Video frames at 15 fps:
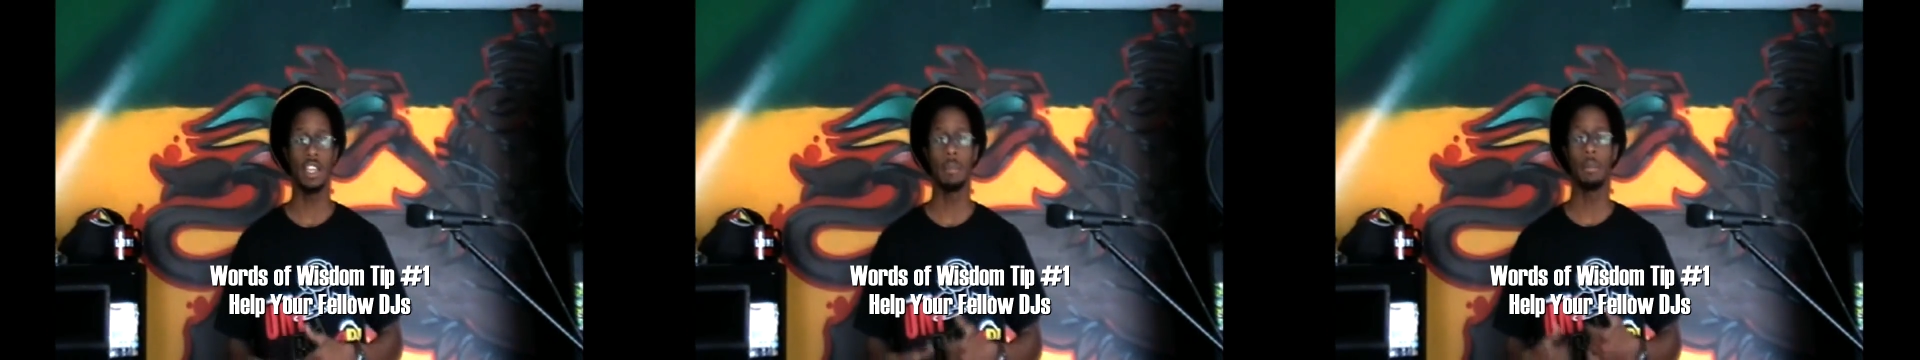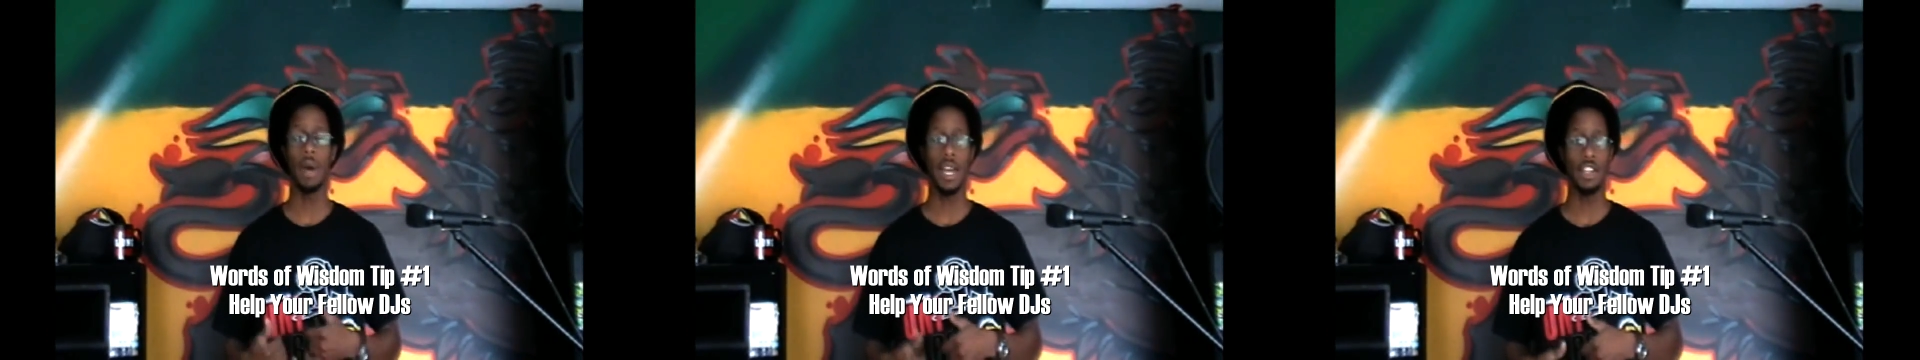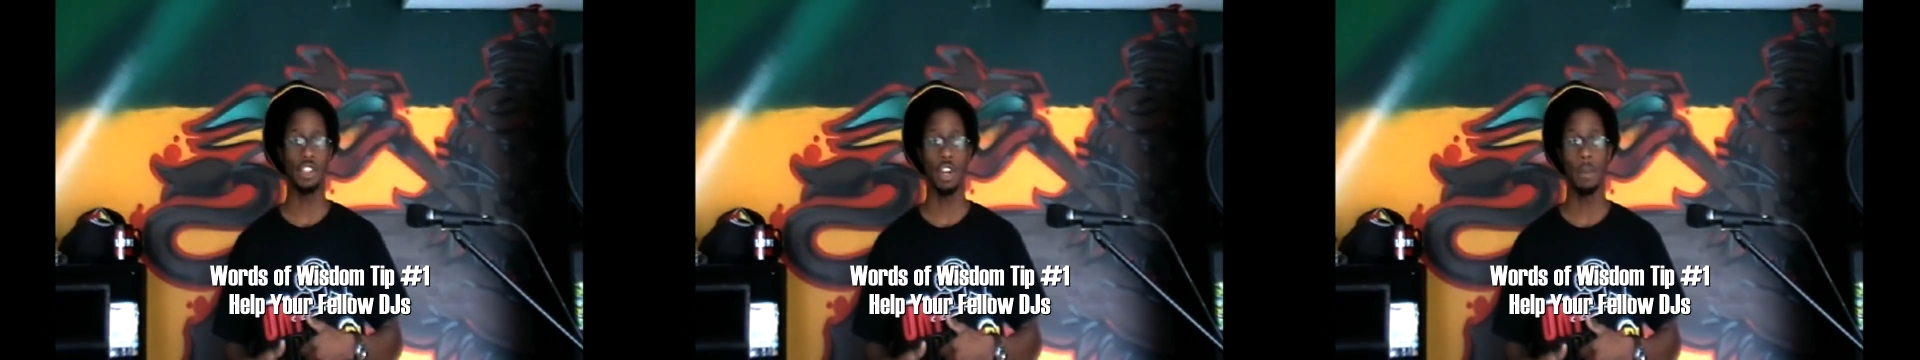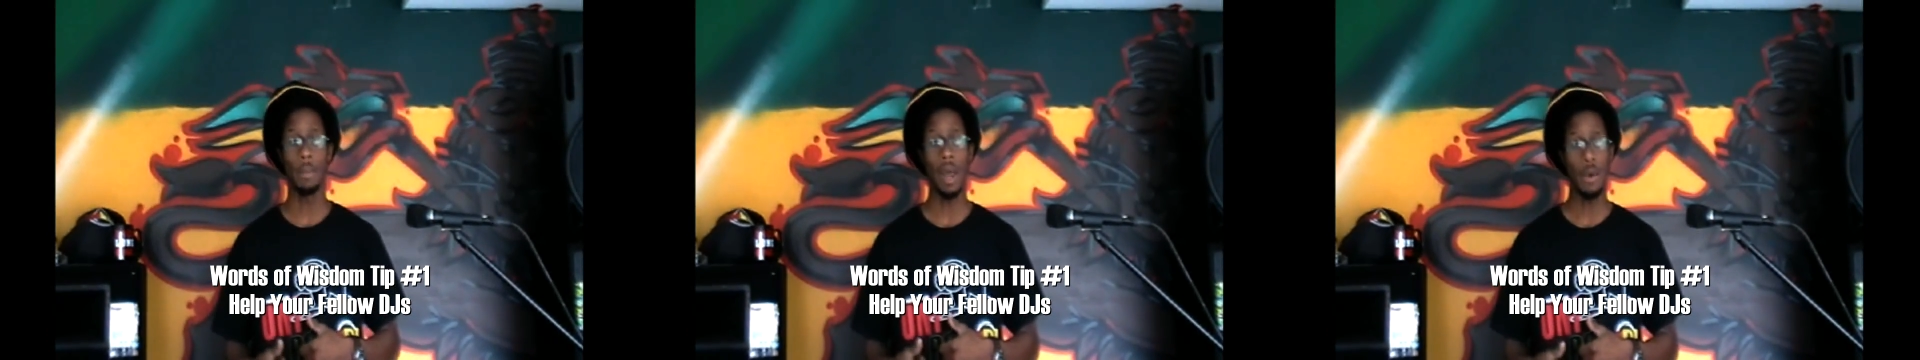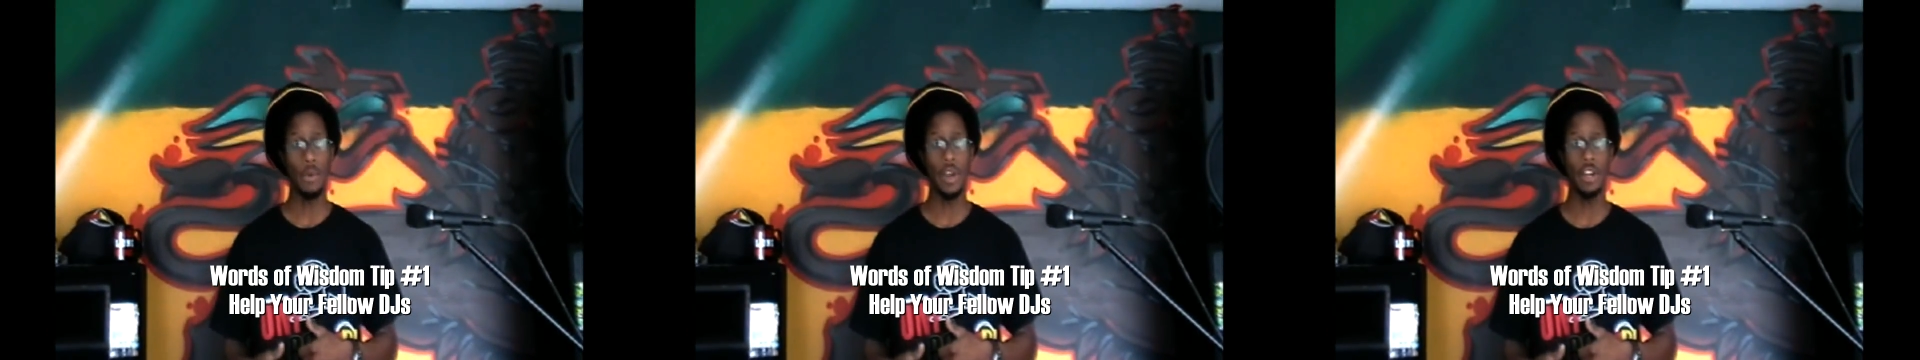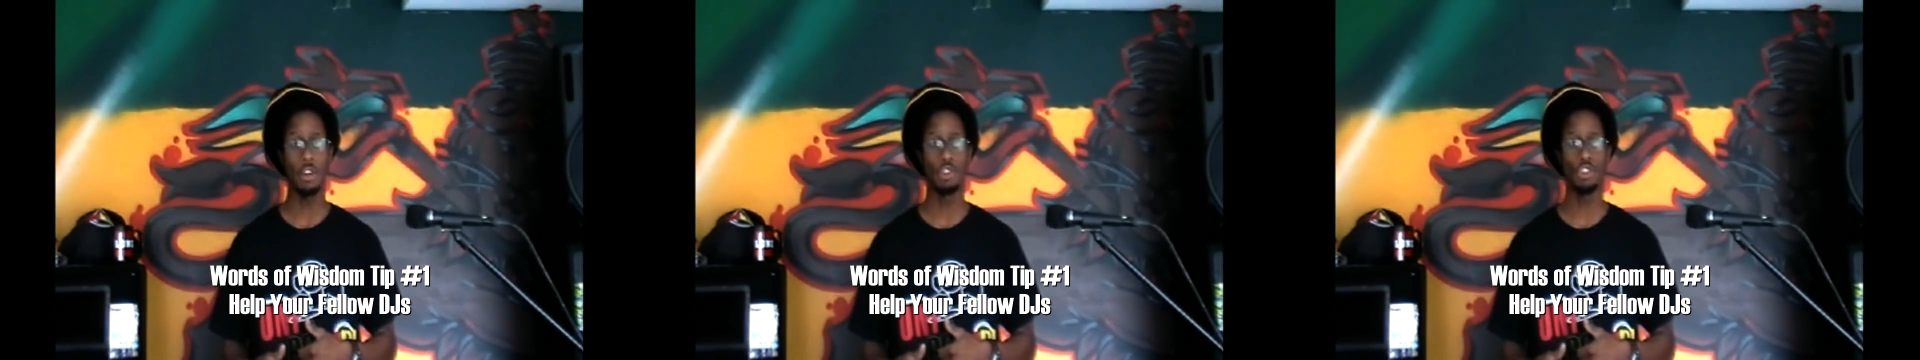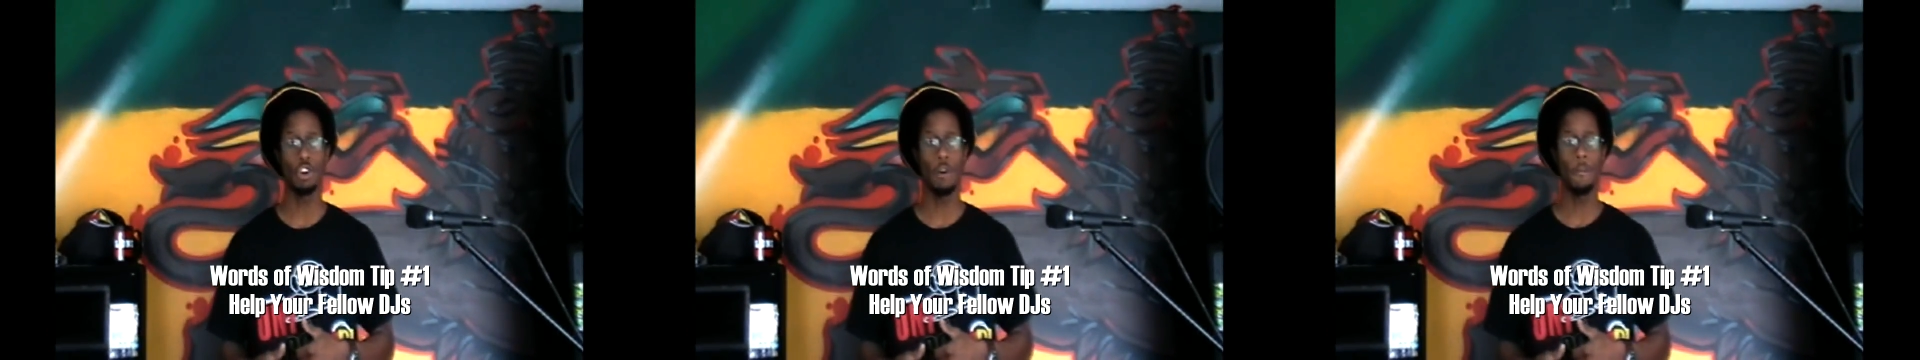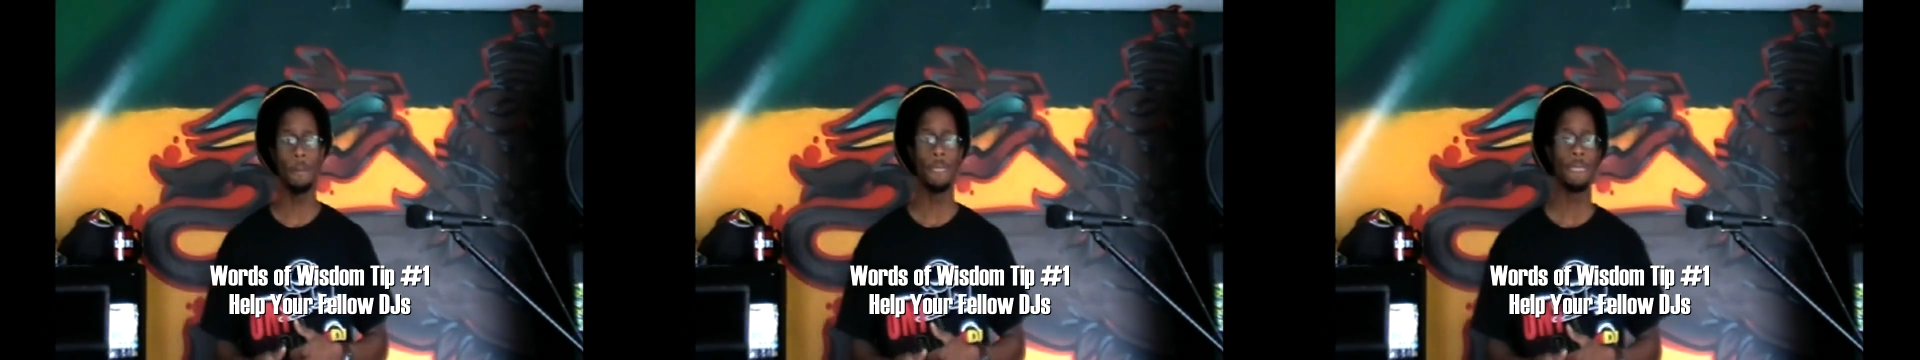in my on my radio
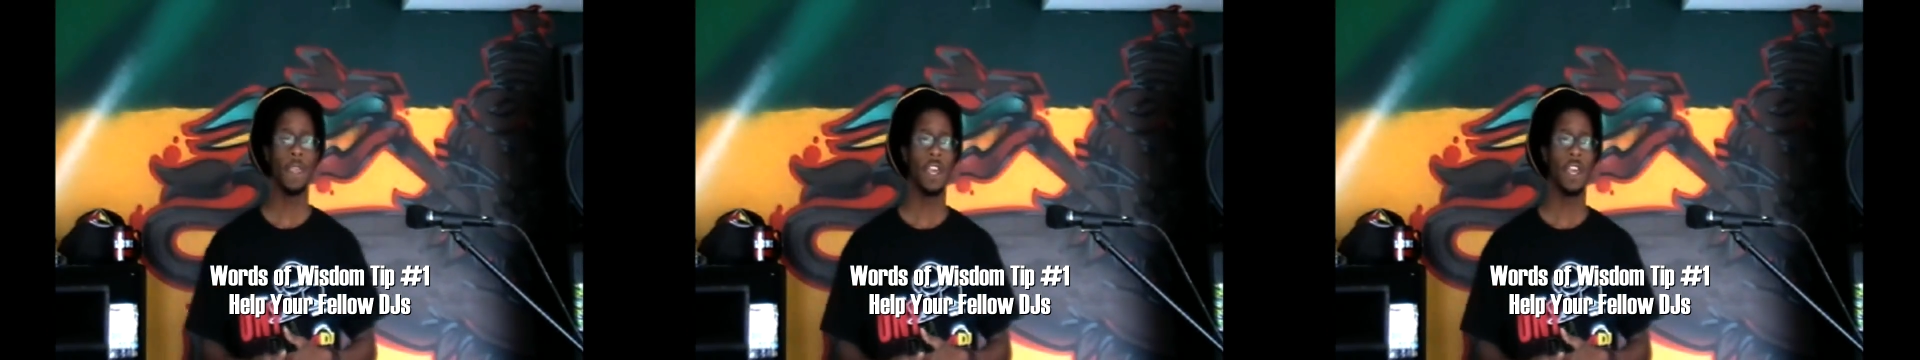show,